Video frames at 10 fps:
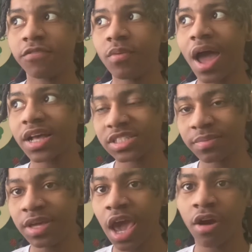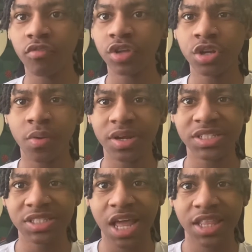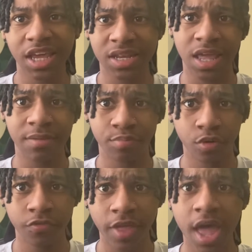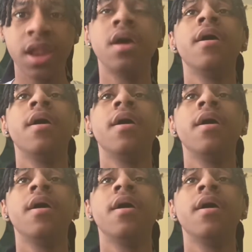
you ask me, I don't really know any stat that can like prove that.